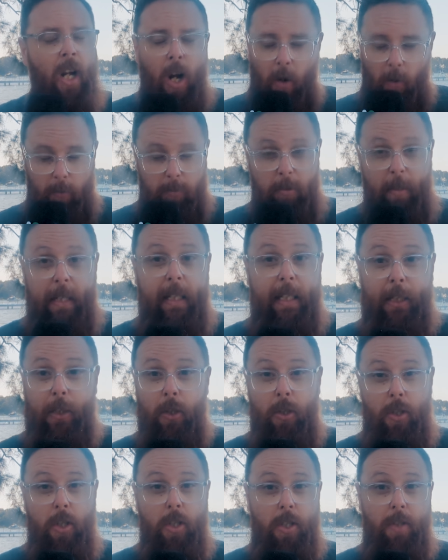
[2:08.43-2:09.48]
Really
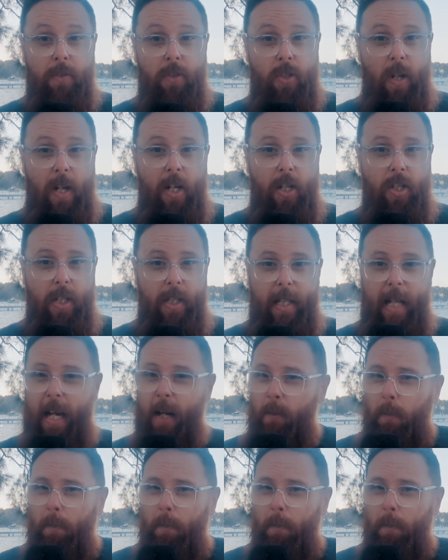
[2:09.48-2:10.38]
good use of strategy there.